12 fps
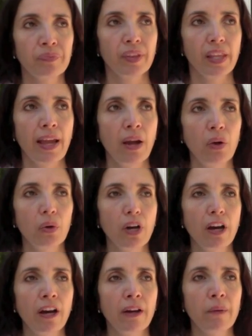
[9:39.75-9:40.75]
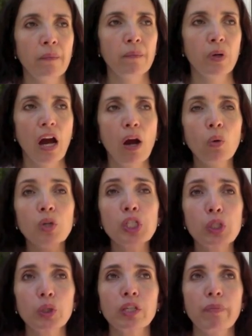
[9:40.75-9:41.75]
Now, um, I
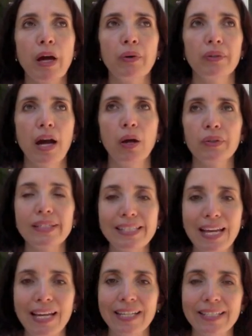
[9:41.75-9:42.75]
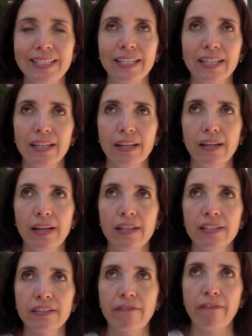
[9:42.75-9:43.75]
always talk about how debt
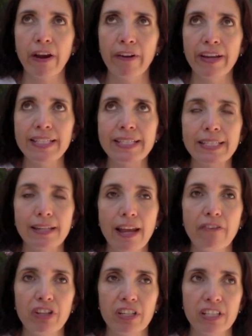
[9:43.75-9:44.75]
is very enslaving.